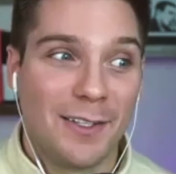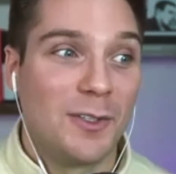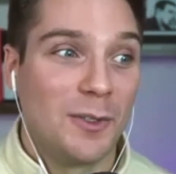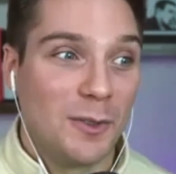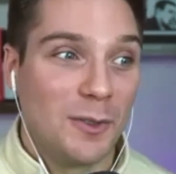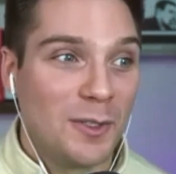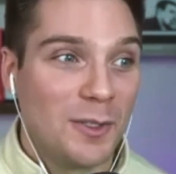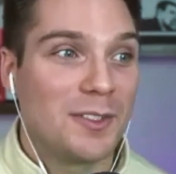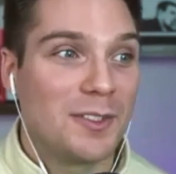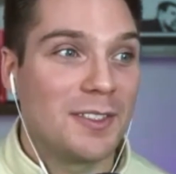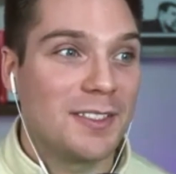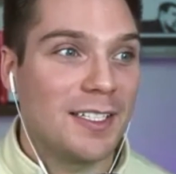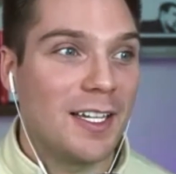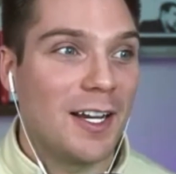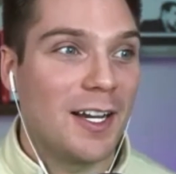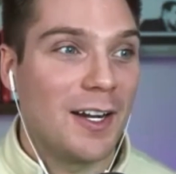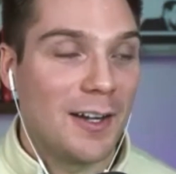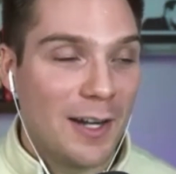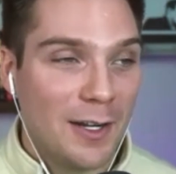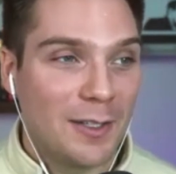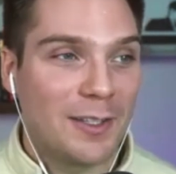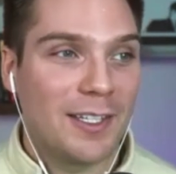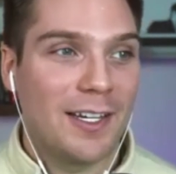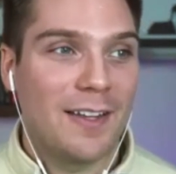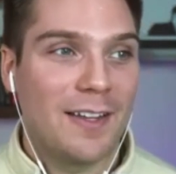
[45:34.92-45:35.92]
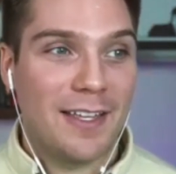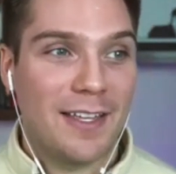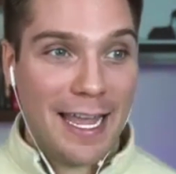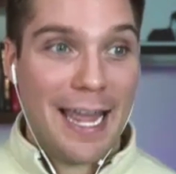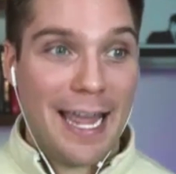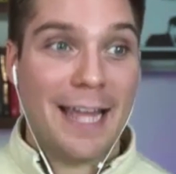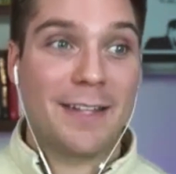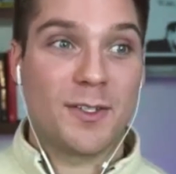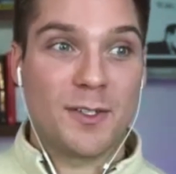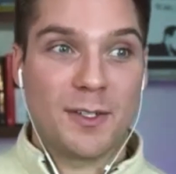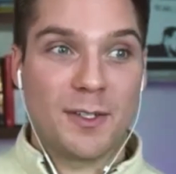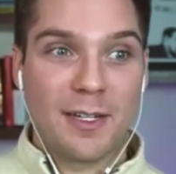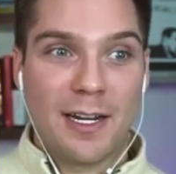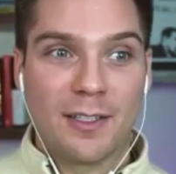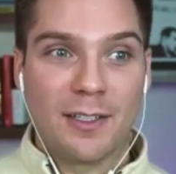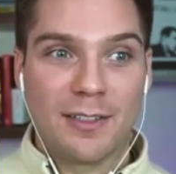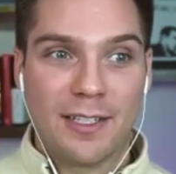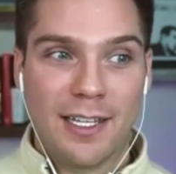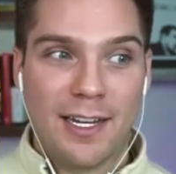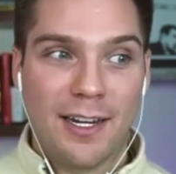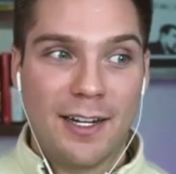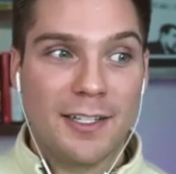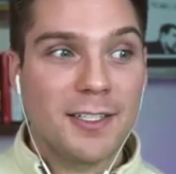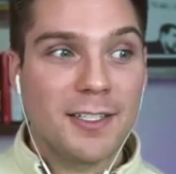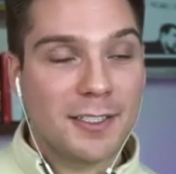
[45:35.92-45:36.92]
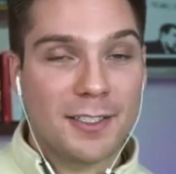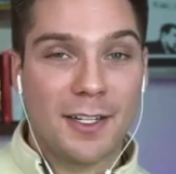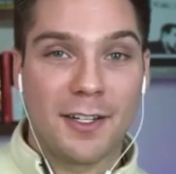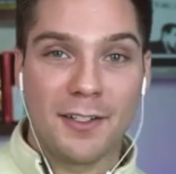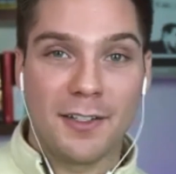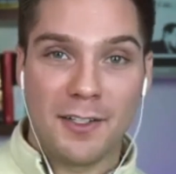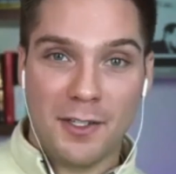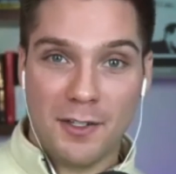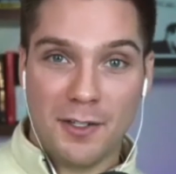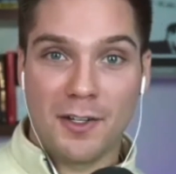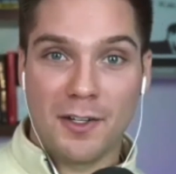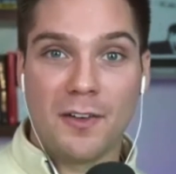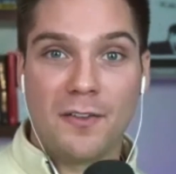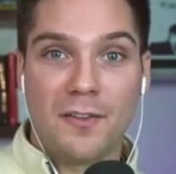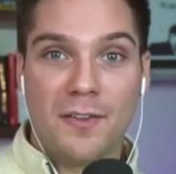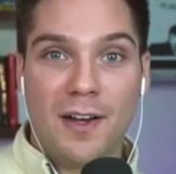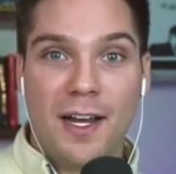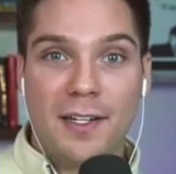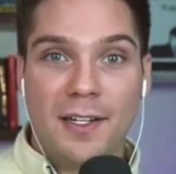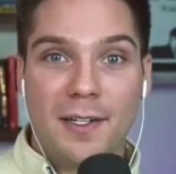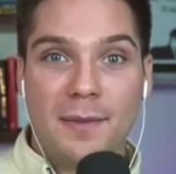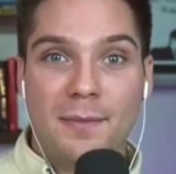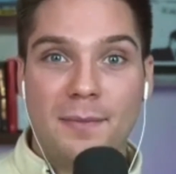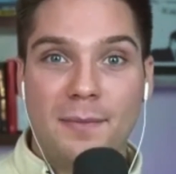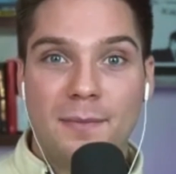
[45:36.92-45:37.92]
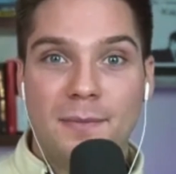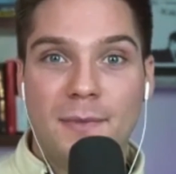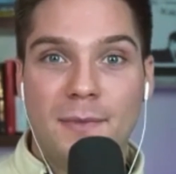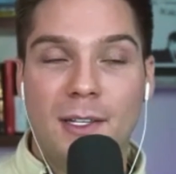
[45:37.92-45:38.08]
tools are out there. The answers are out there. It's just on you to go find them.